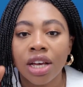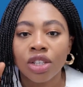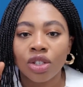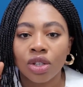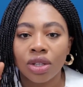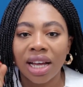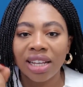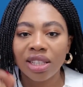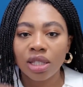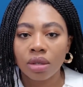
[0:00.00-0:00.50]
So
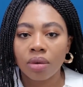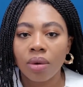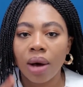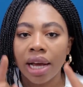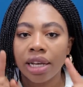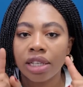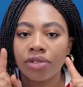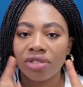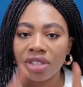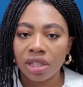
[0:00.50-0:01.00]
that's why
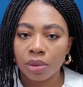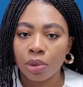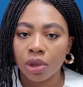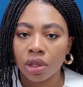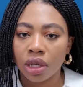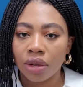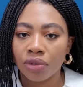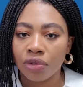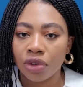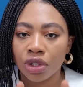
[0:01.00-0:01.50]
it's very
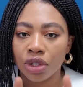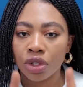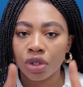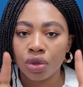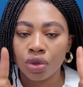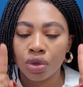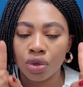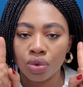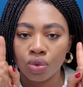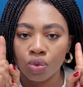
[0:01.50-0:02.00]
important for you
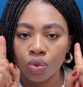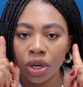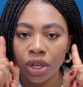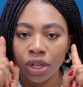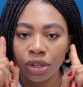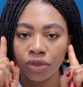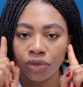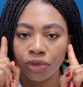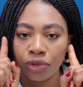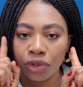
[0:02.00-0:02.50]
to, when
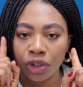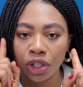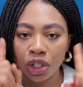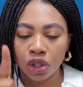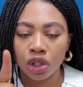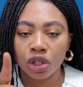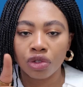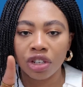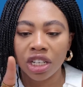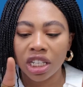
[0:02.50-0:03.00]
you
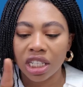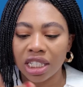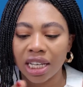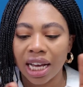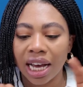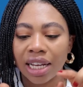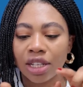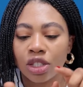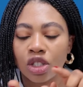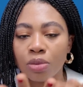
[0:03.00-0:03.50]
fit your ring size,